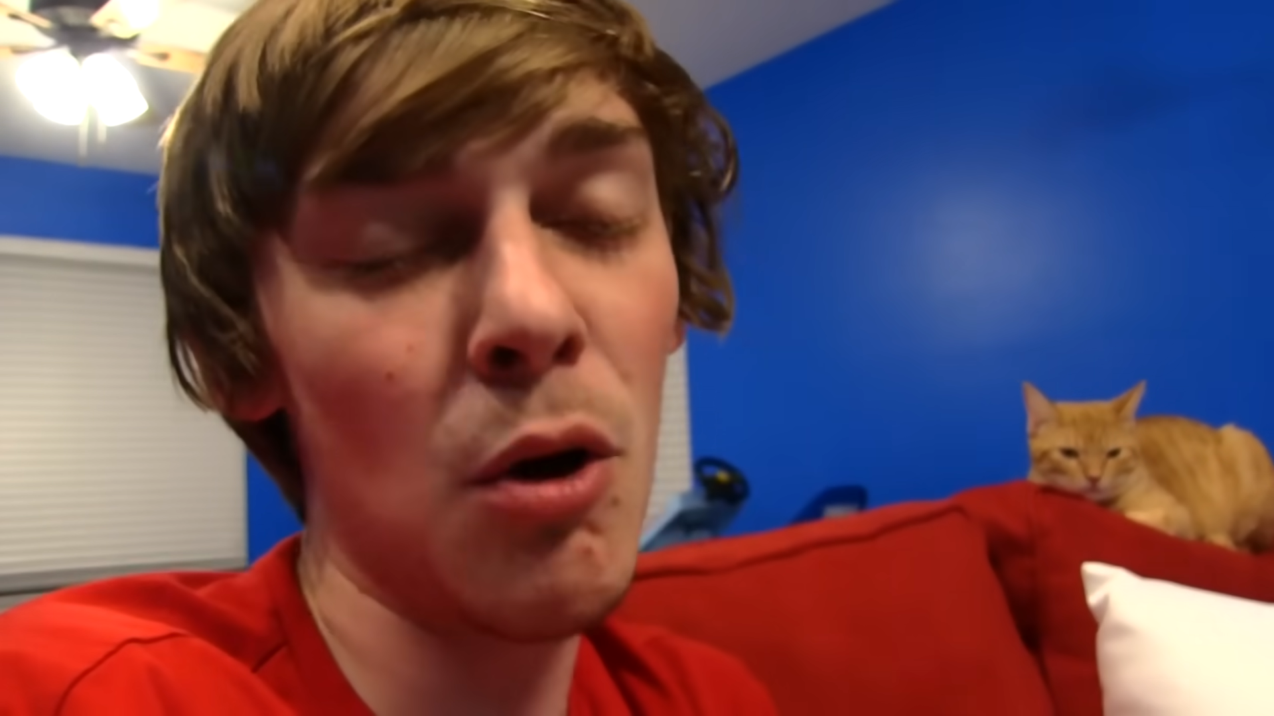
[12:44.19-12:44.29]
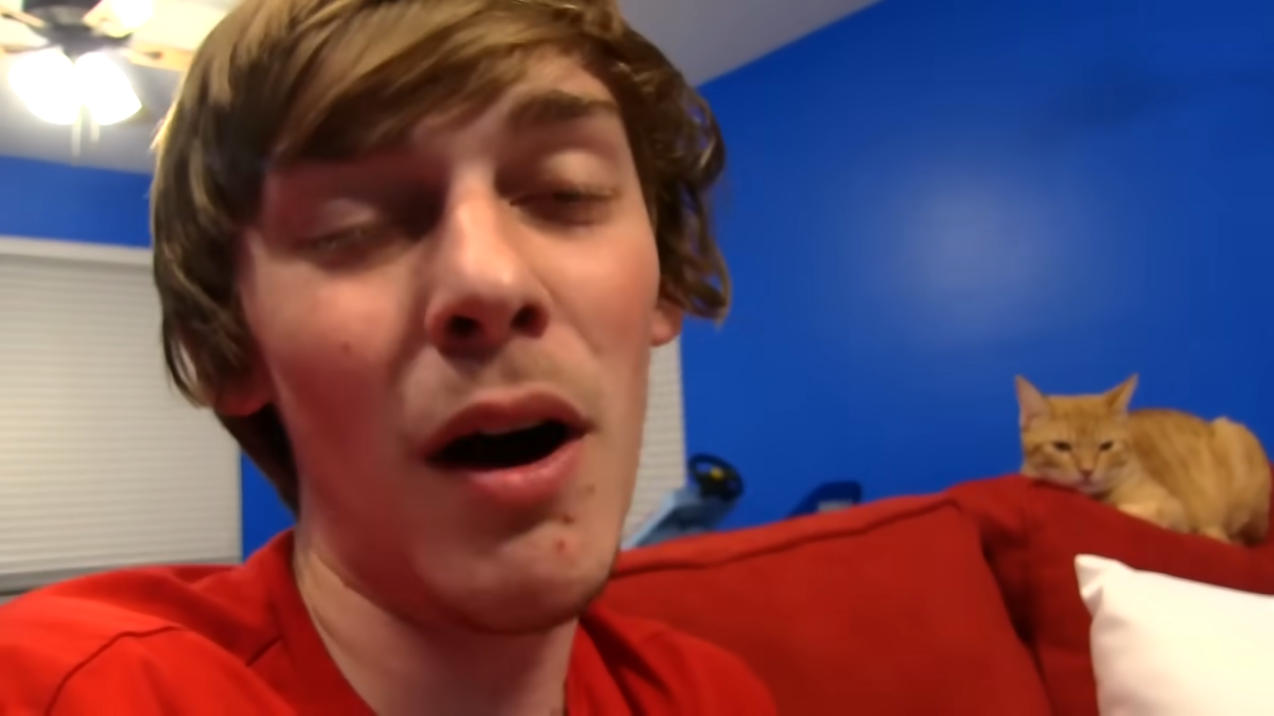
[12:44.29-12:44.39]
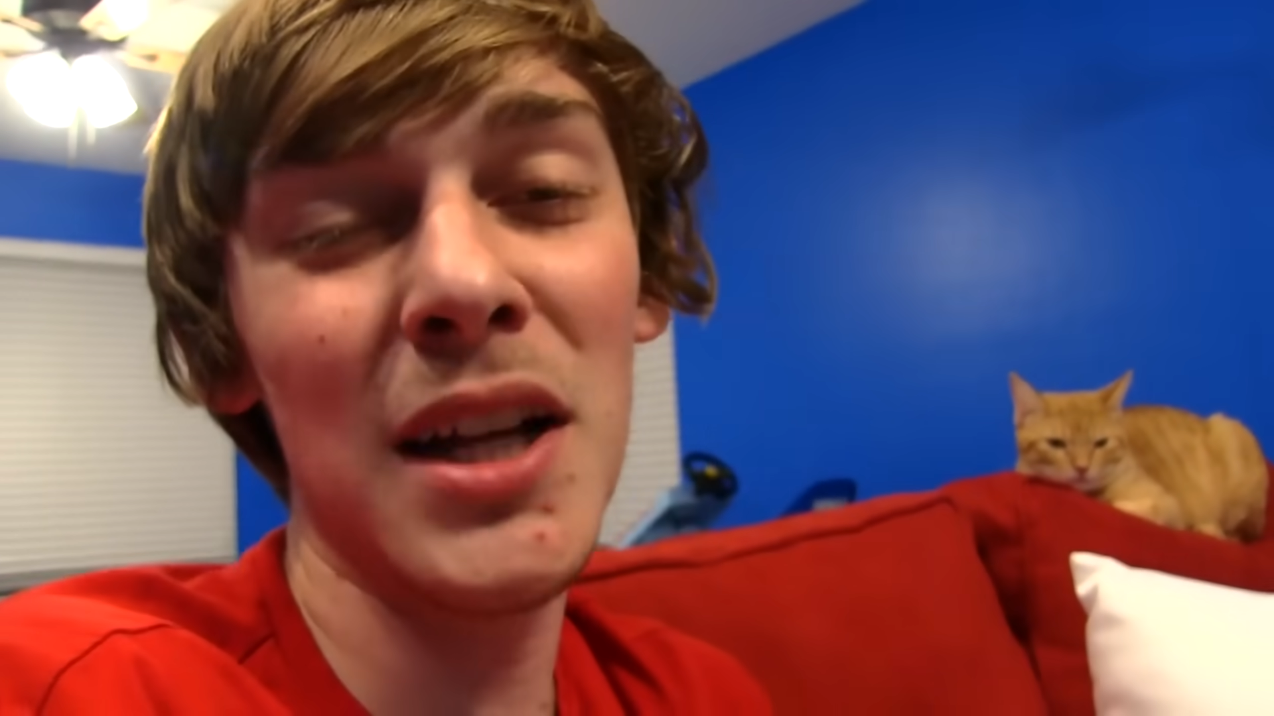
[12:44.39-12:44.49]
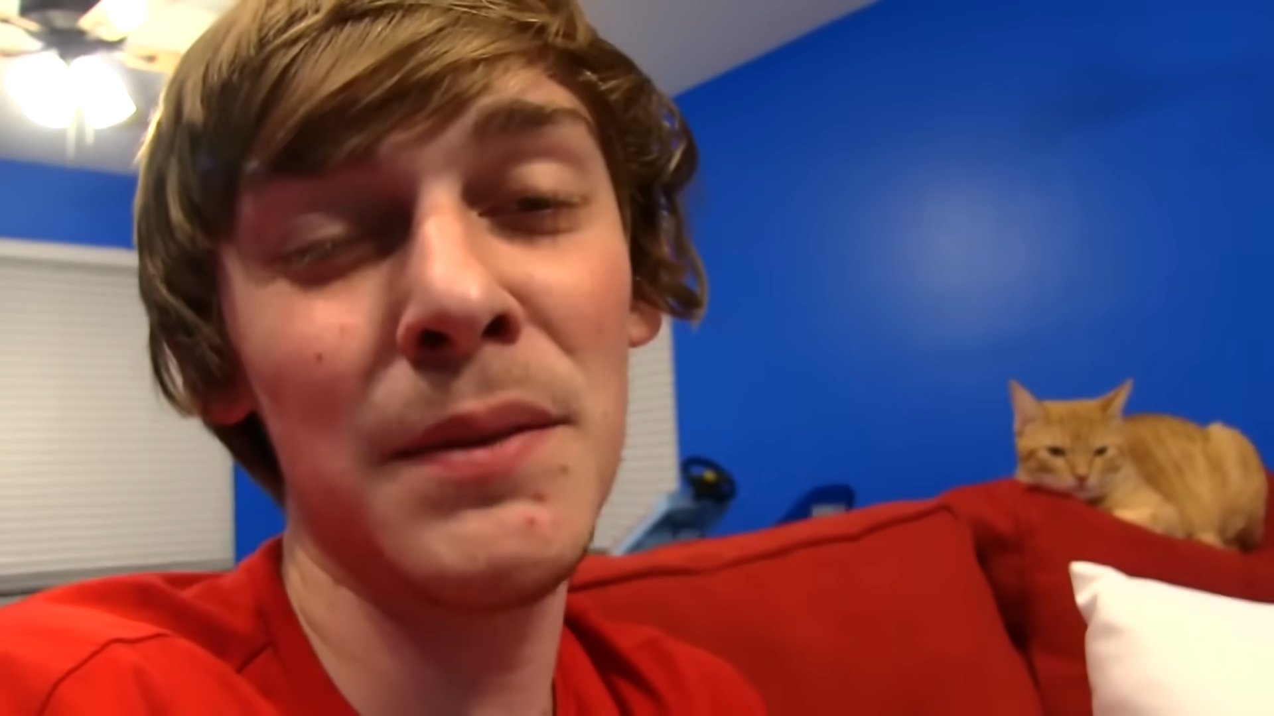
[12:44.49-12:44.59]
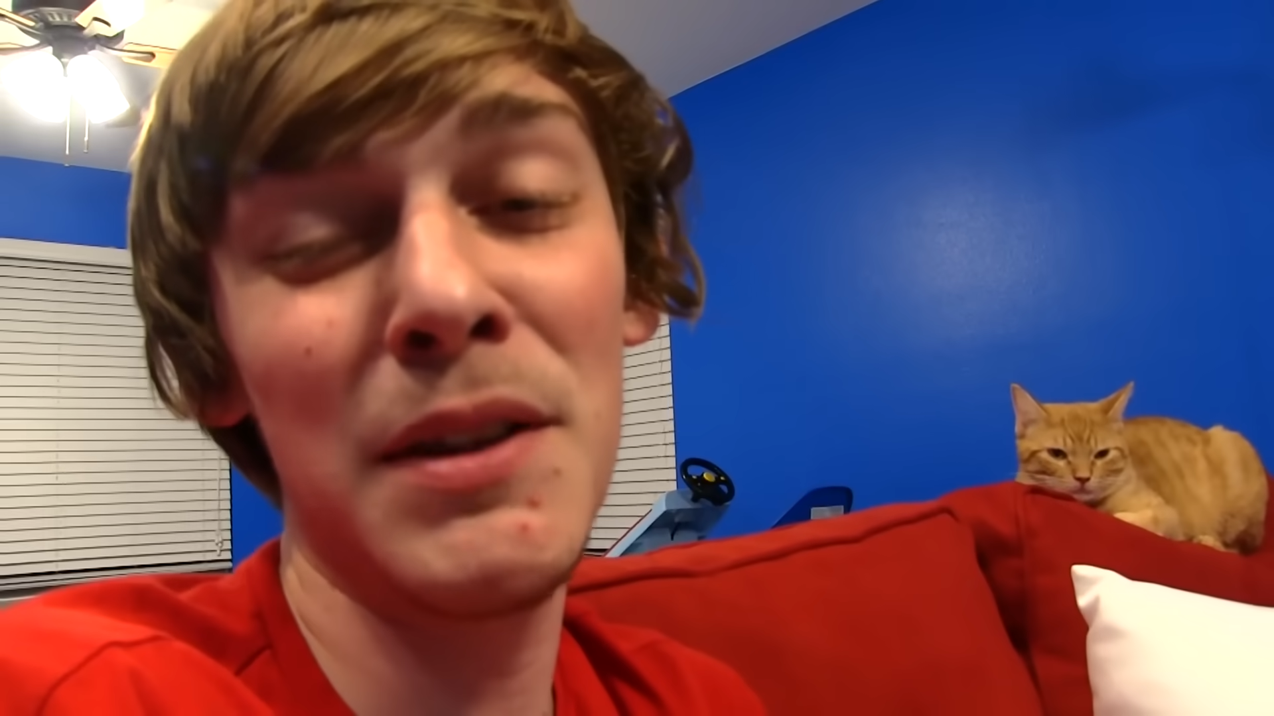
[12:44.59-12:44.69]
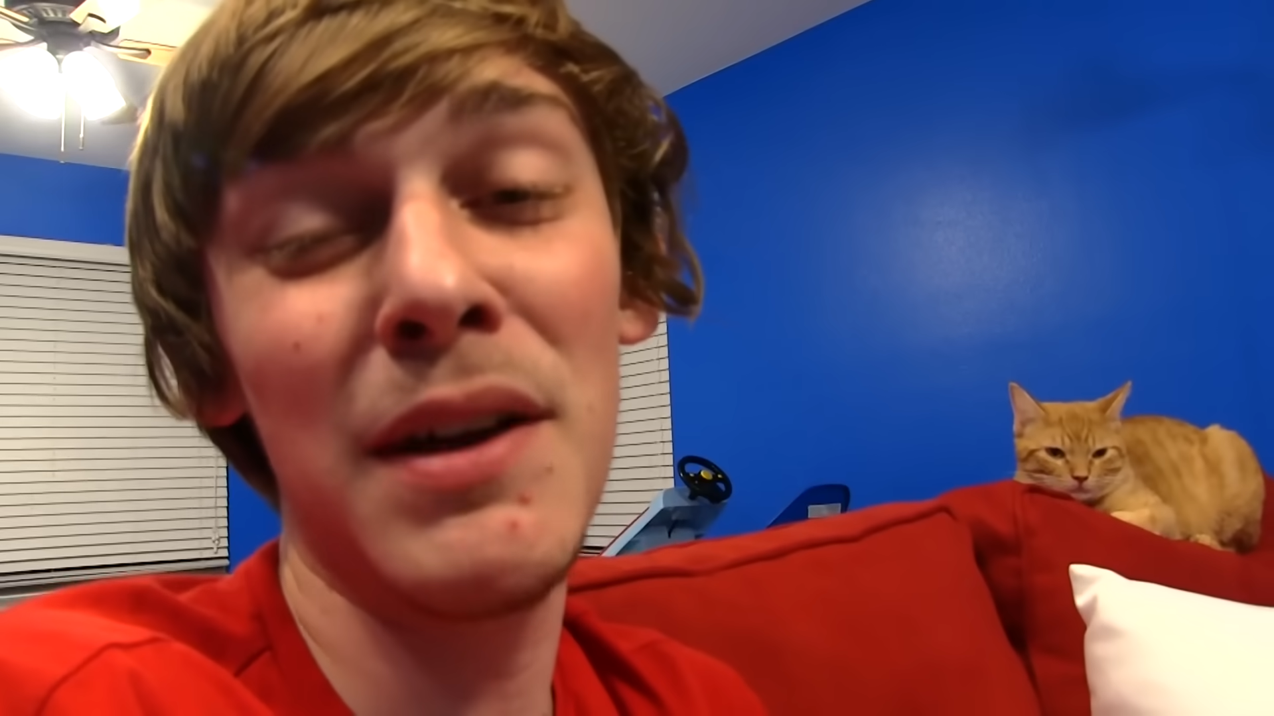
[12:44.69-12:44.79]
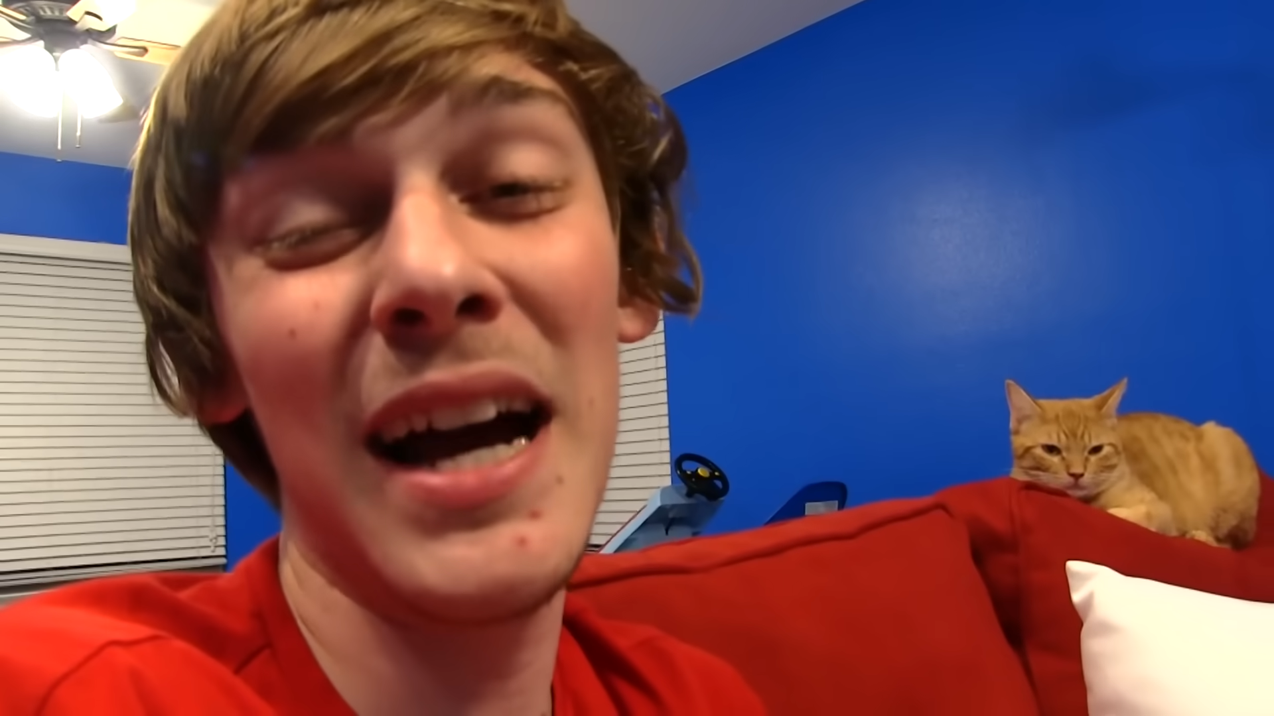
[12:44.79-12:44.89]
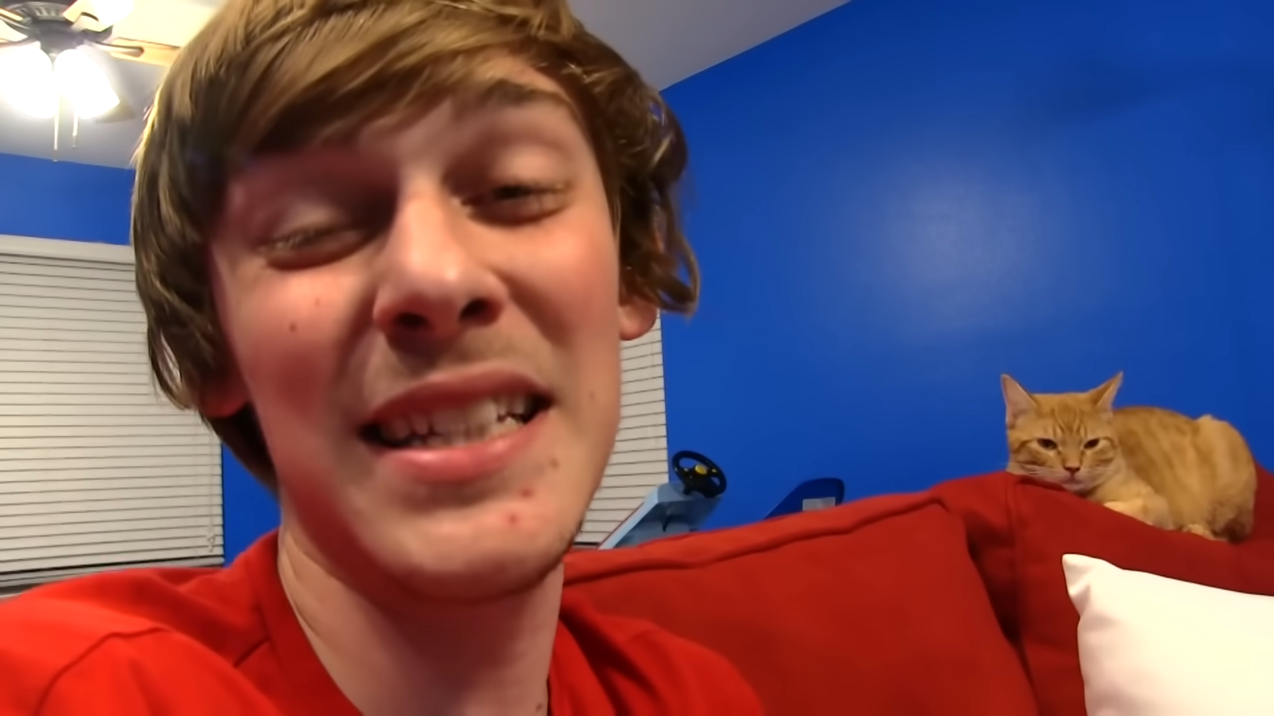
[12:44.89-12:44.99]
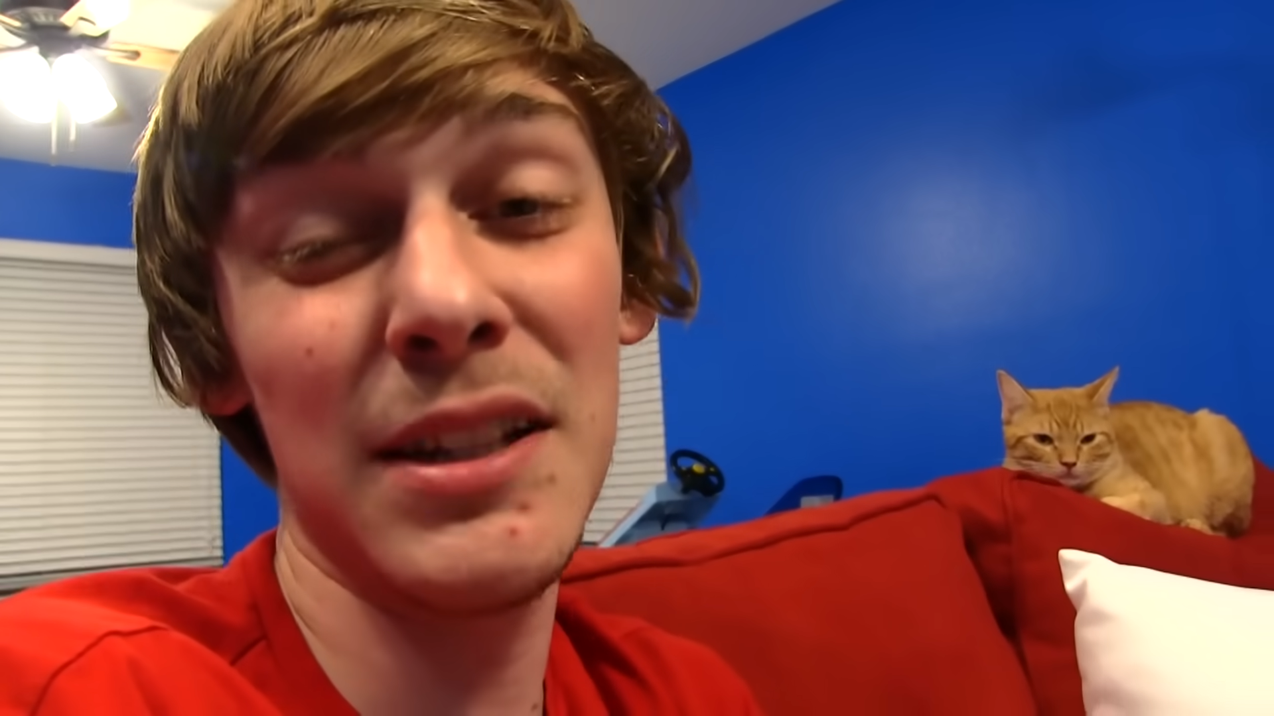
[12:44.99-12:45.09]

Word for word: so awesome that you guys